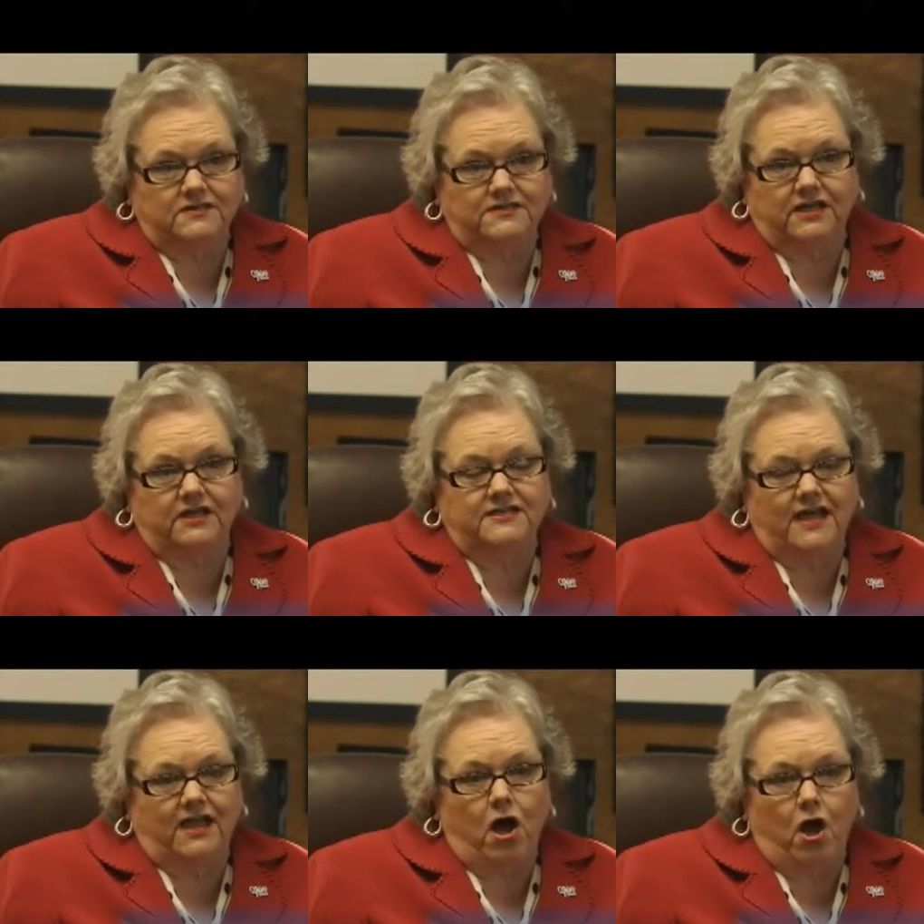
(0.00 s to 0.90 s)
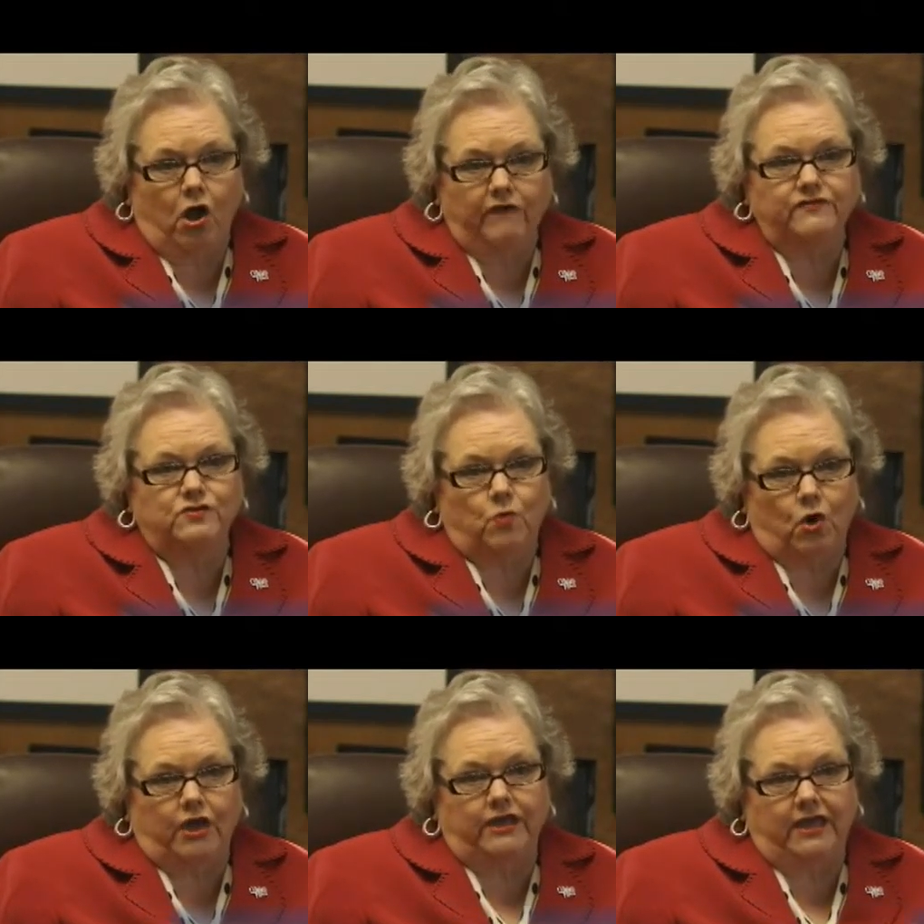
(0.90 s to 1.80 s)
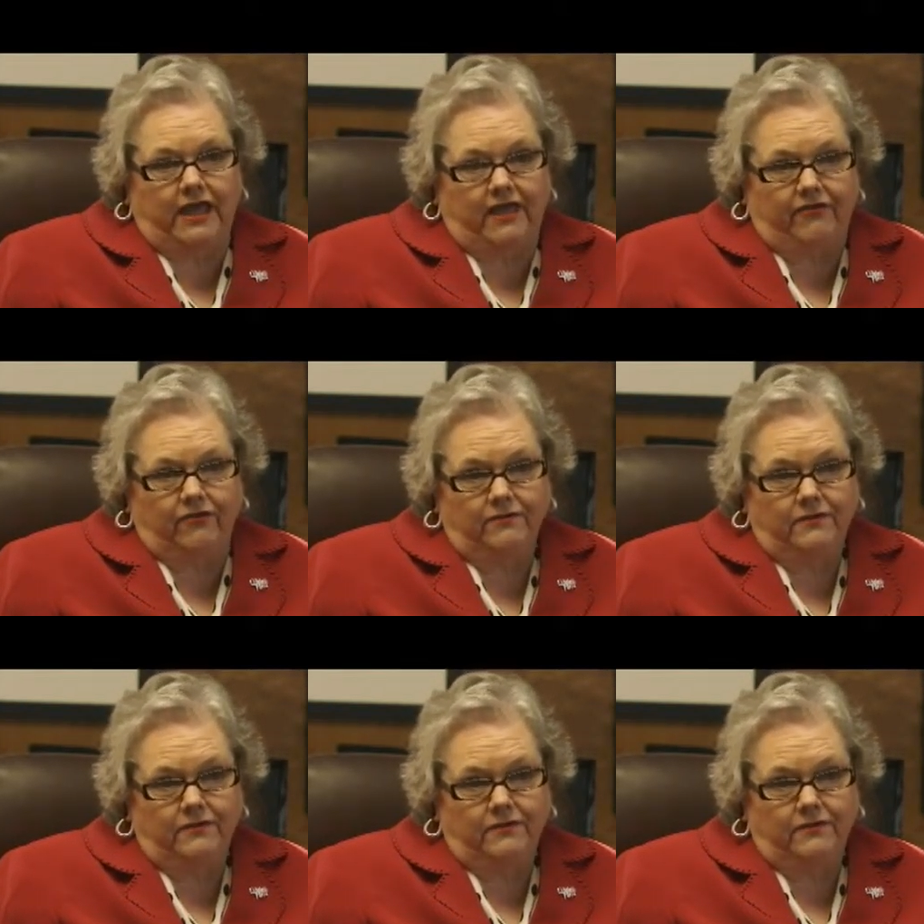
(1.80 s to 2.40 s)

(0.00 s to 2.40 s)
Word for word: It's going to take all of us working together,